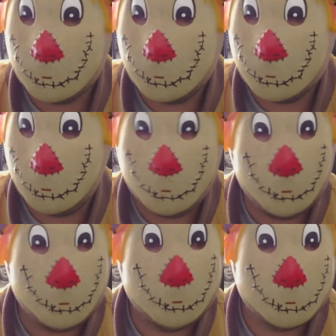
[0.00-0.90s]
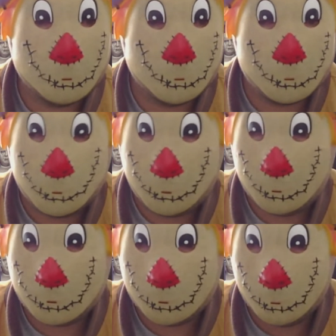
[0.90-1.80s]
Yeah, agreed.
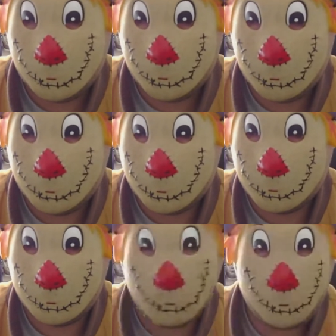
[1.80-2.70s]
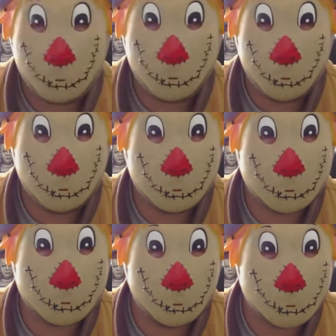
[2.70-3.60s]
I think
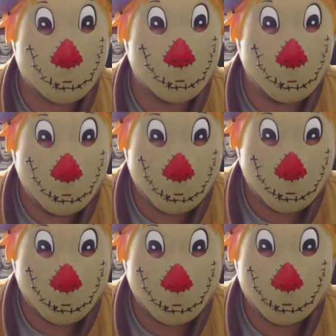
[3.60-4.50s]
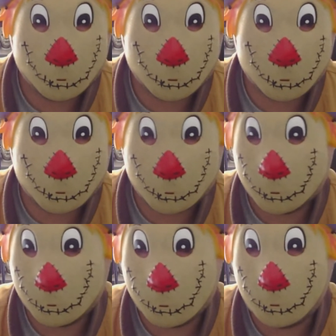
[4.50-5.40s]
that was for the
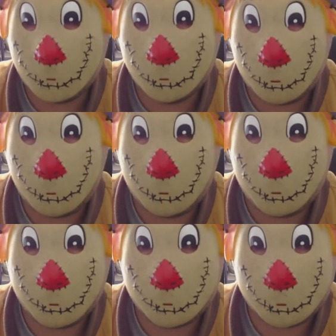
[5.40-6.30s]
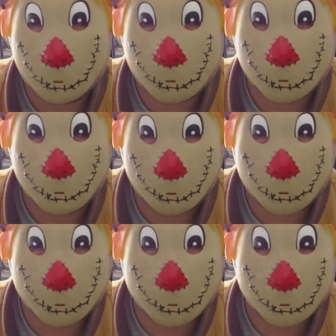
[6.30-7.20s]
Halloween flashback
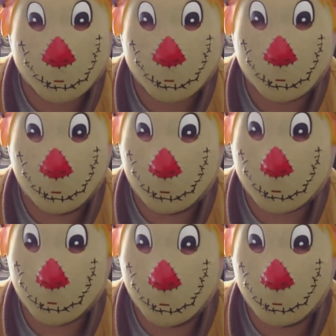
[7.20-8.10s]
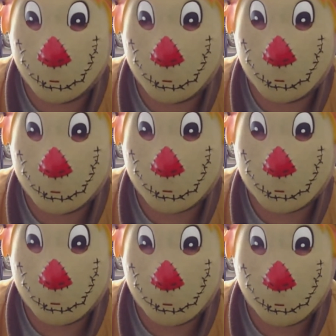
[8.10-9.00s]
mask being better than
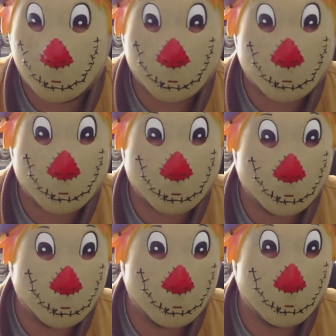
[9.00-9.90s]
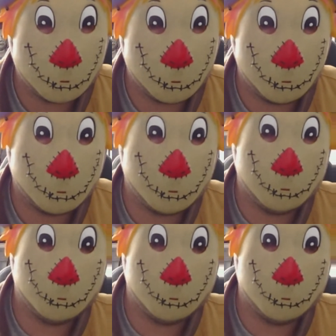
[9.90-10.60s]
78. Let's check it out. Oh yeah,